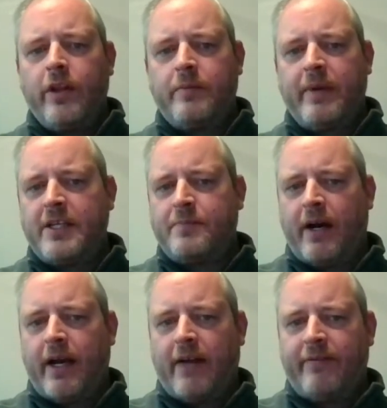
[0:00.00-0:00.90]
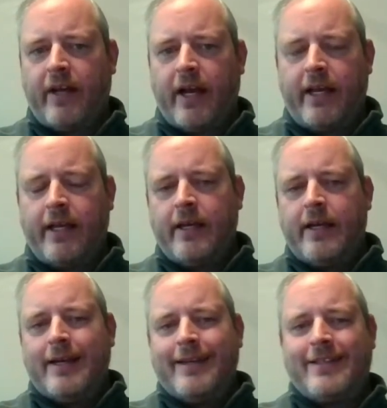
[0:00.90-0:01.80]
What it means by having a
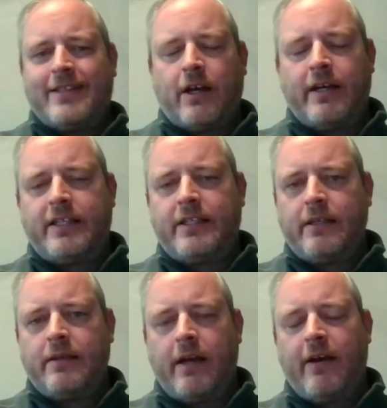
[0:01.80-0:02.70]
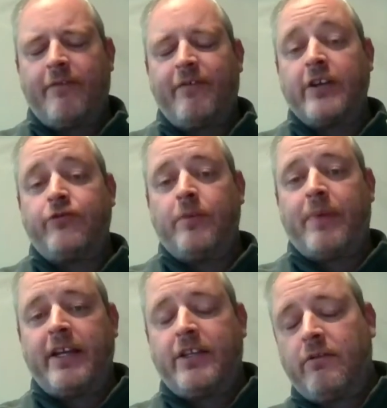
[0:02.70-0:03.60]

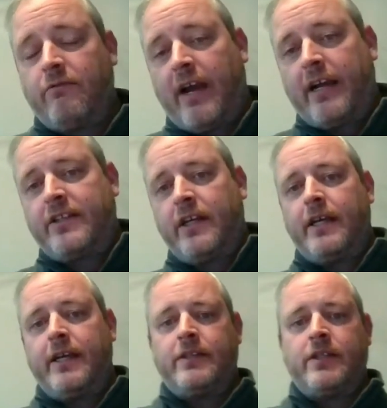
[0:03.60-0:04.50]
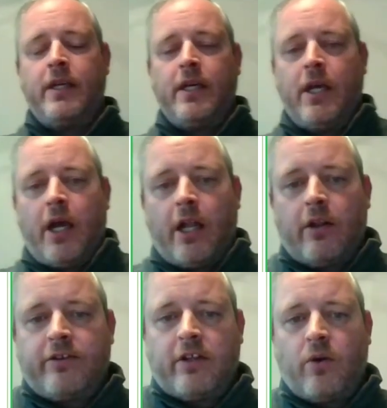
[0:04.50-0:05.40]
factory-based reactor is
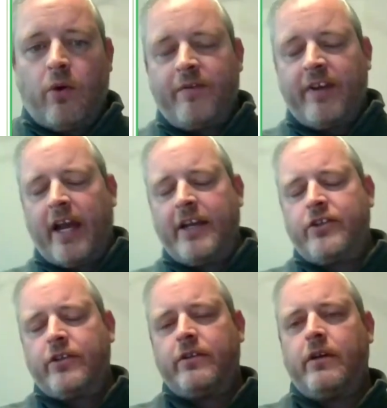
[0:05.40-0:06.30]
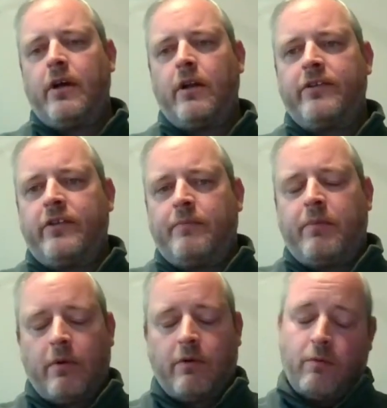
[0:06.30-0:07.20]
a lot of the qualification, a lot of
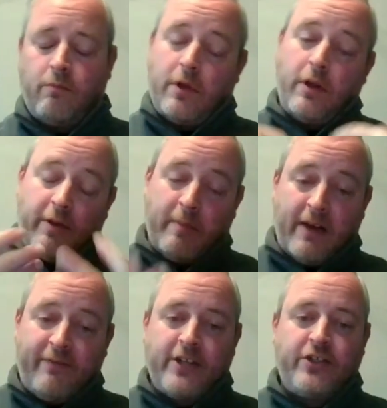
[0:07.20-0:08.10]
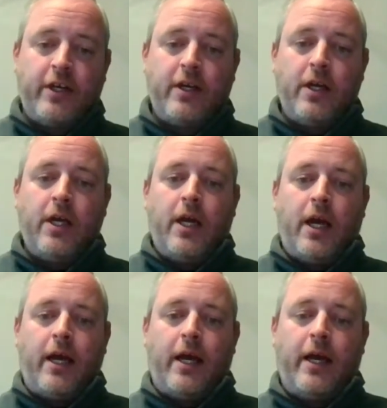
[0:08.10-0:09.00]
the manufacture,
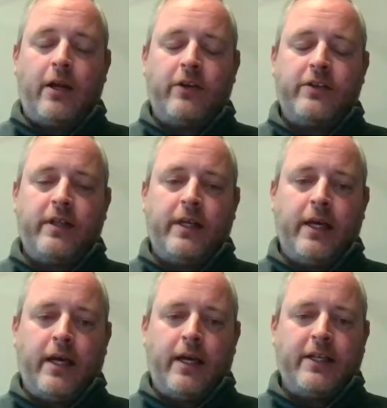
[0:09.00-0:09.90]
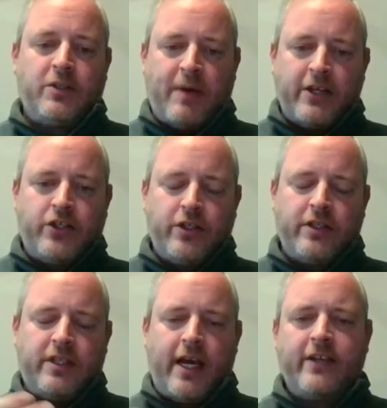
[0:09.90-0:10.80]
a lot of the
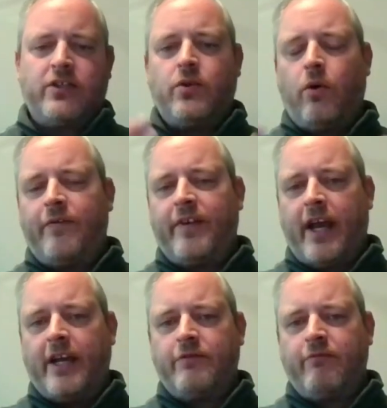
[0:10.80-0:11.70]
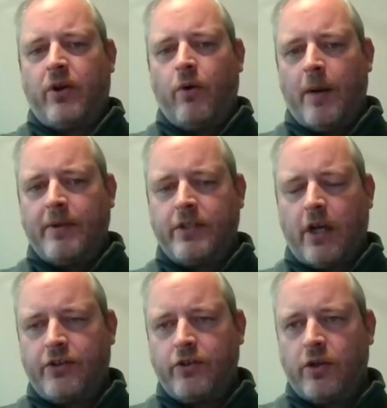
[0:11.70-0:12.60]
inspection, tests, qualification
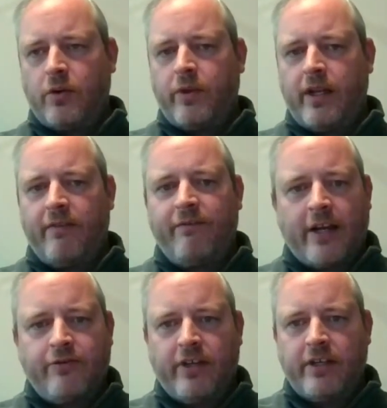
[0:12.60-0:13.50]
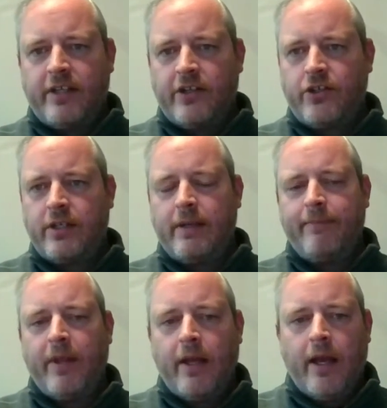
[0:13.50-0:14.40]
requirements are done within a factory
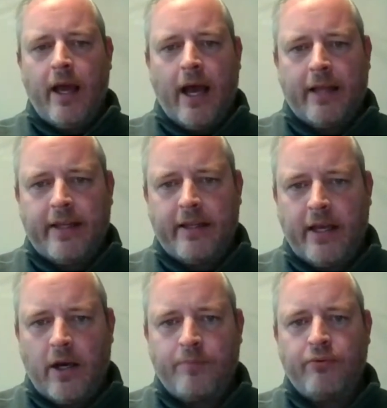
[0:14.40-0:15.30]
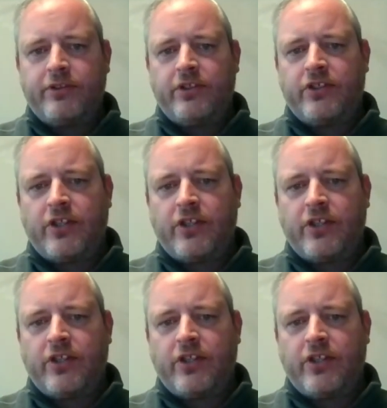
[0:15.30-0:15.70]
condition, and then they are brought